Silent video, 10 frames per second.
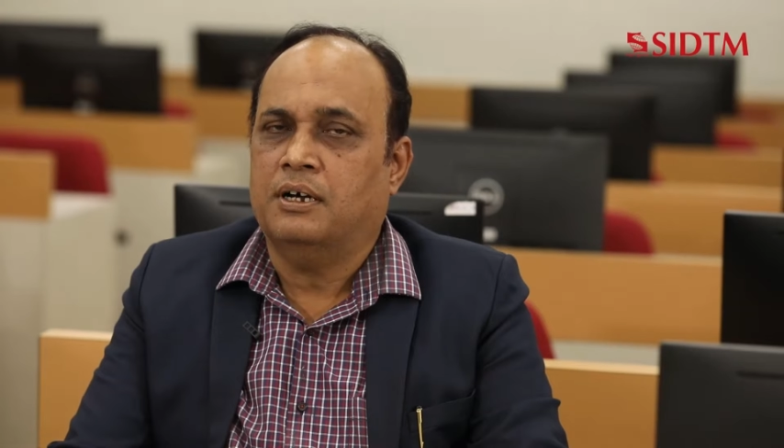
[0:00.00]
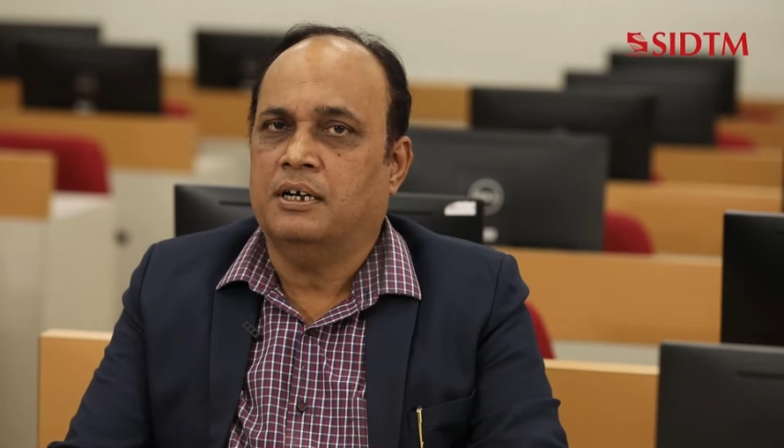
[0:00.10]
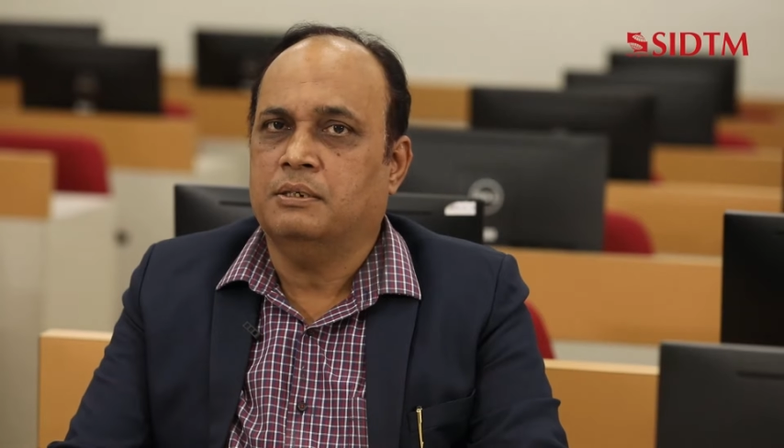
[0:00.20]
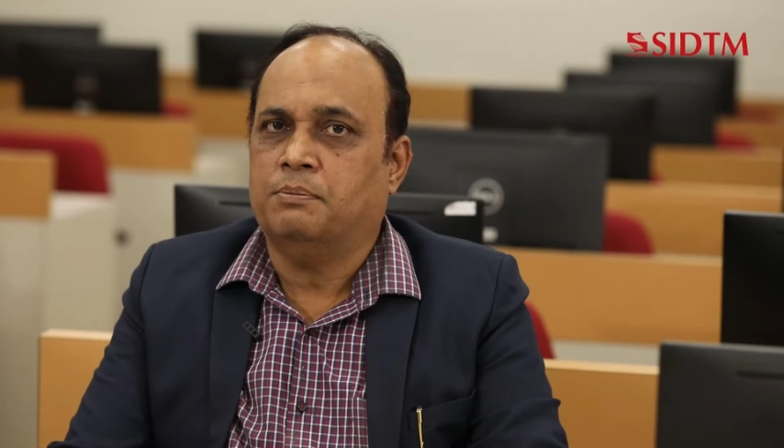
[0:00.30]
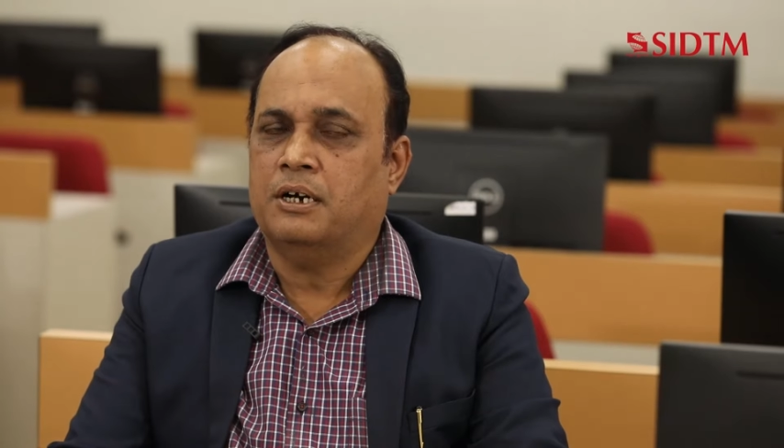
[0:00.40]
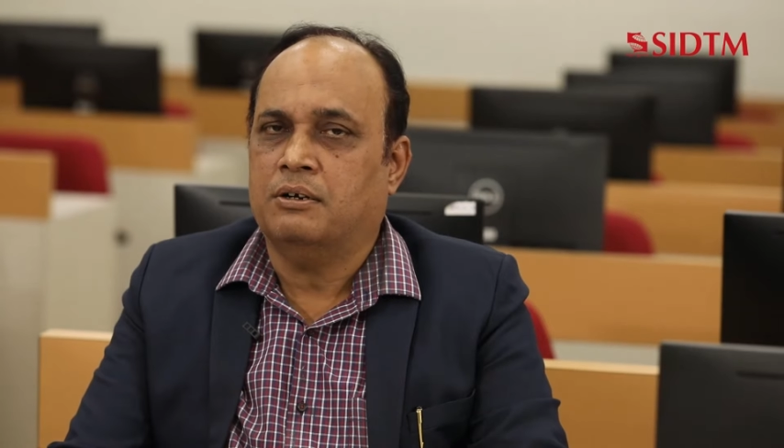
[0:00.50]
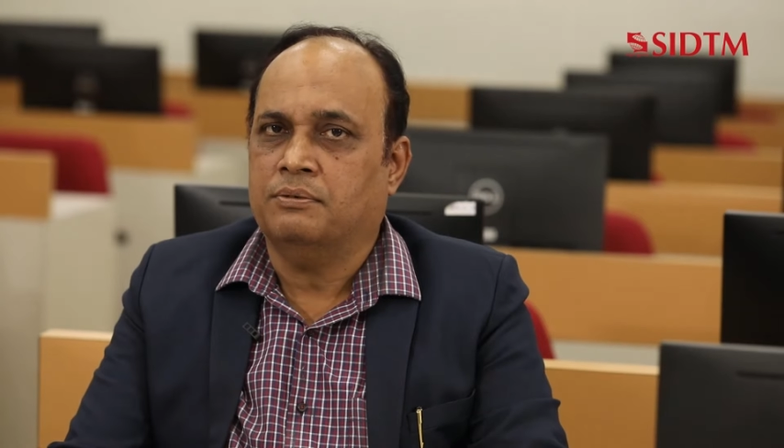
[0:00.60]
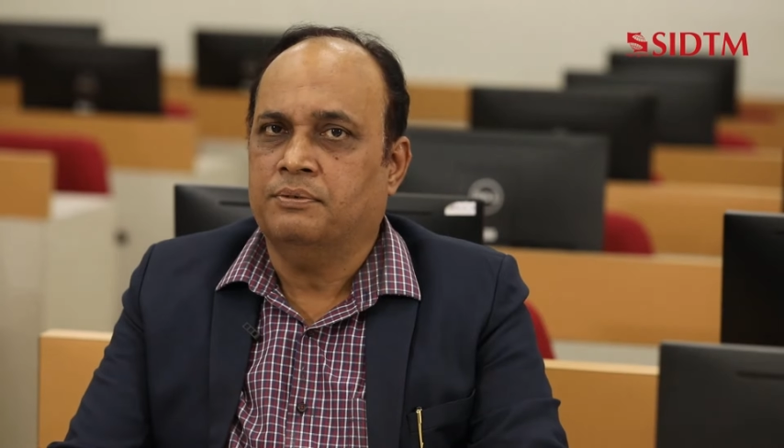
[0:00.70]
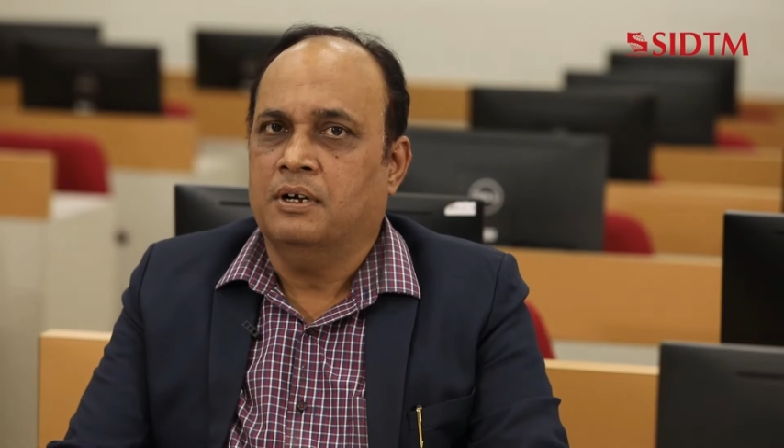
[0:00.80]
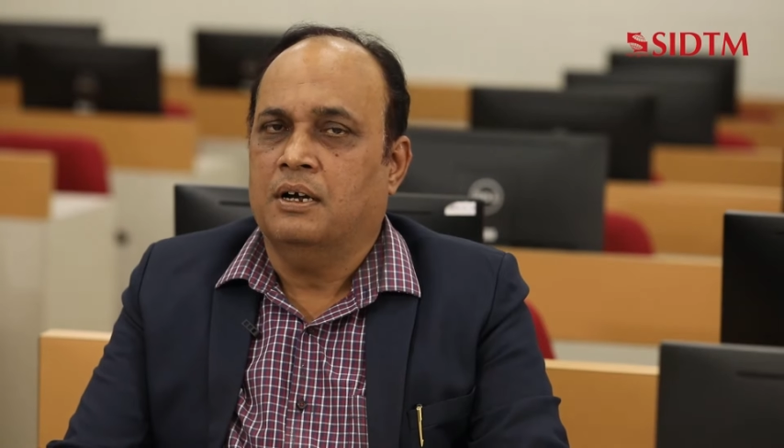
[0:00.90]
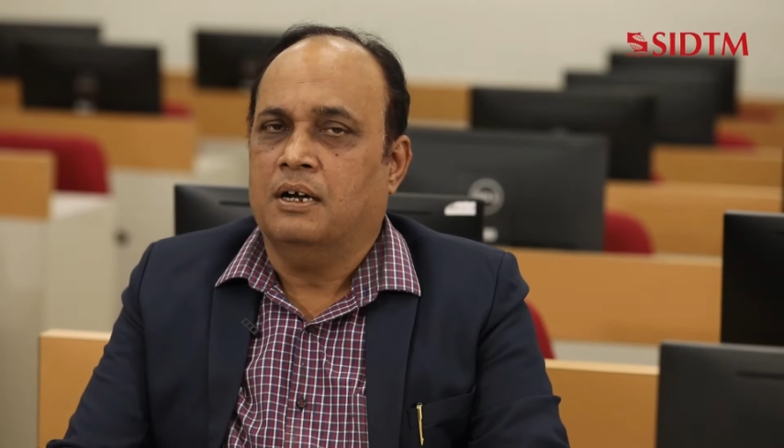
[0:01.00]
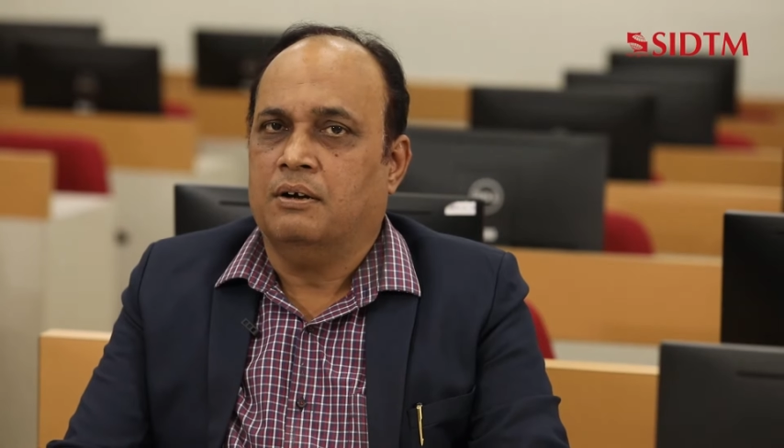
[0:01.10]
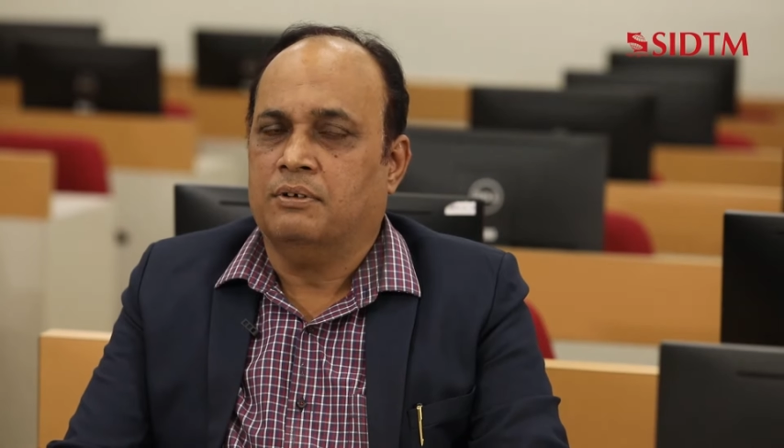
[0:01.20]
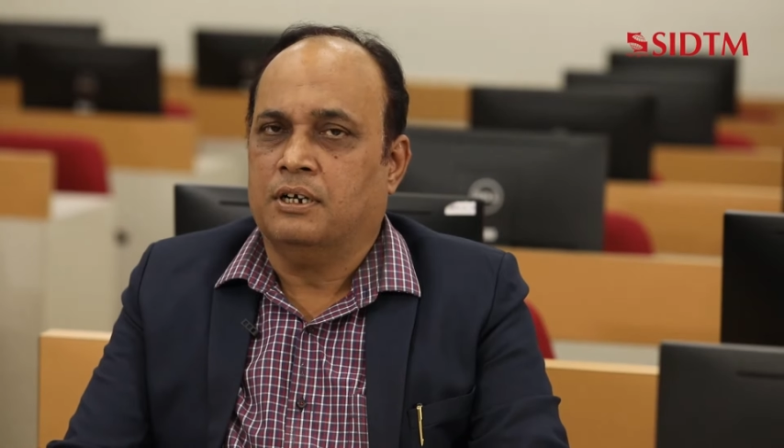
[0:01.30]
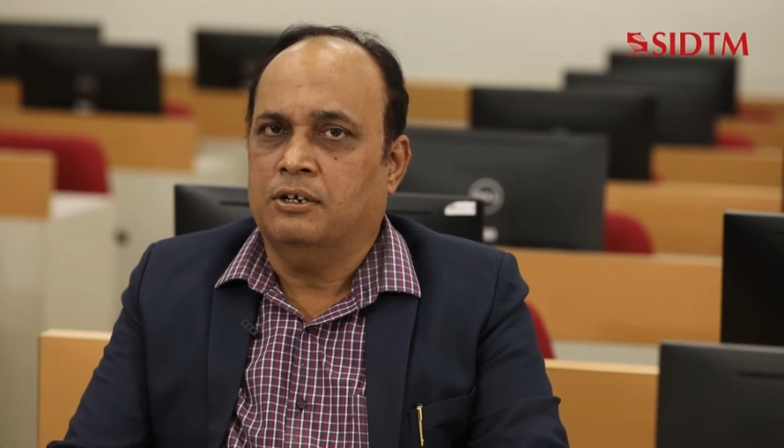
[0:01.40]
as a part of
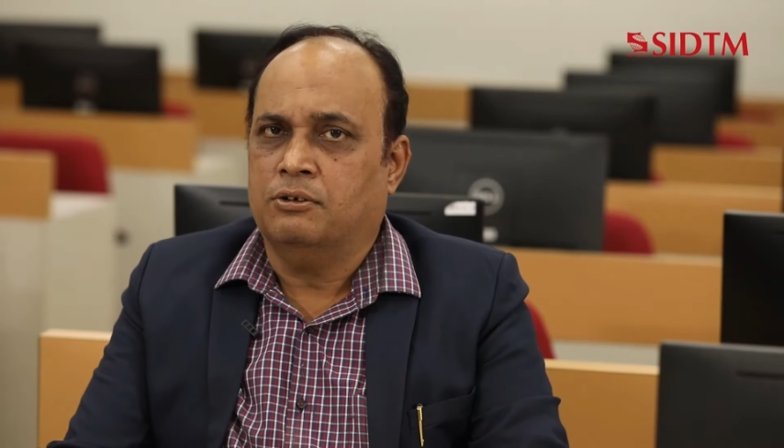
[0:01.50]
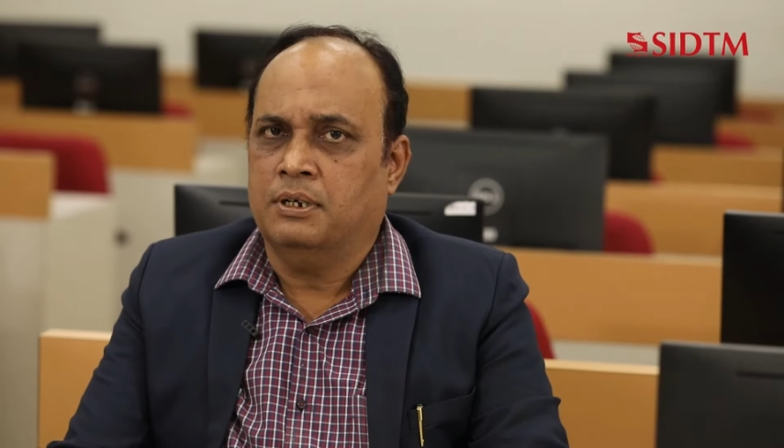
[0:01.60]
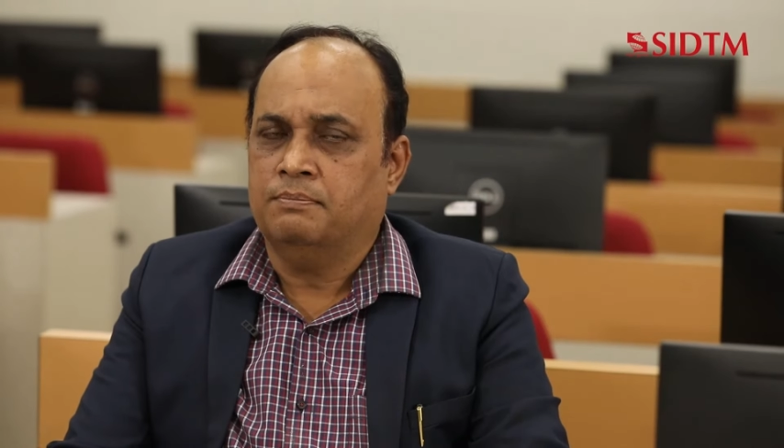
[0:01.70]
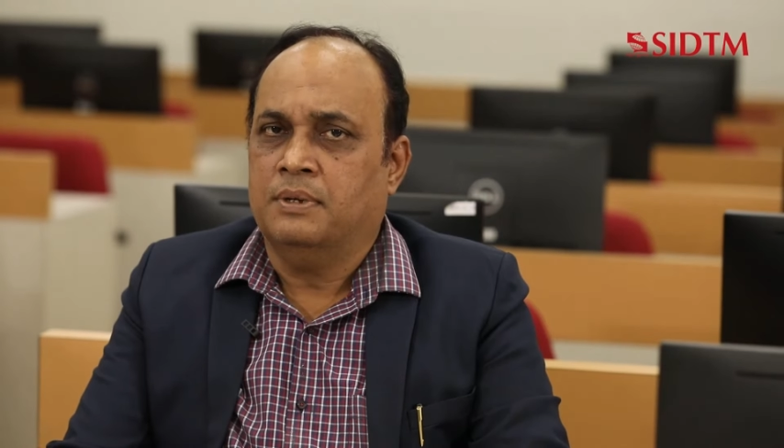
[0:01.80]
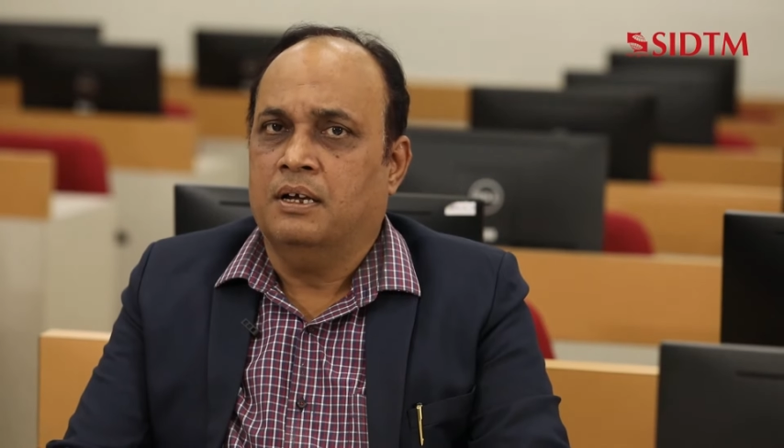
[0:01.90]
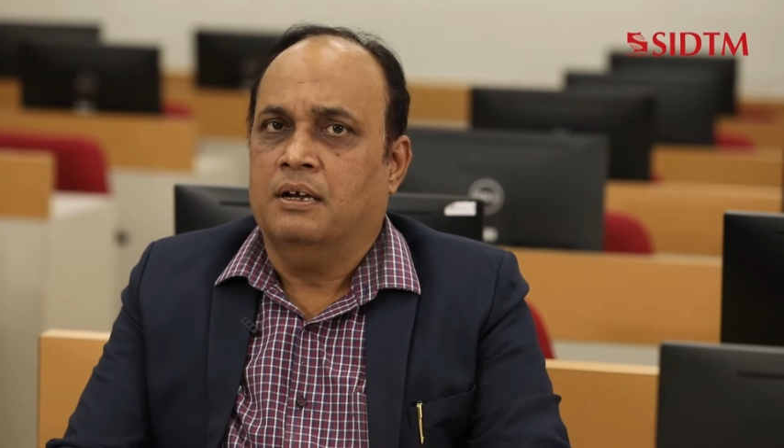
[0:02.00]
our curriculum